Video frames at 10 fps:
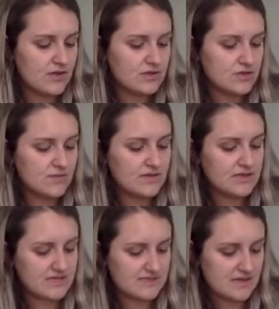Turpin
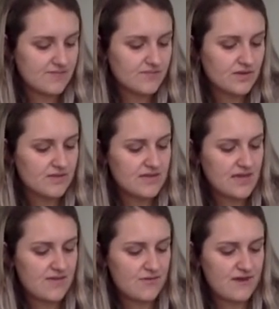Lisa
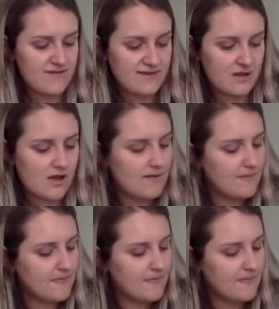became a Ravenclaw,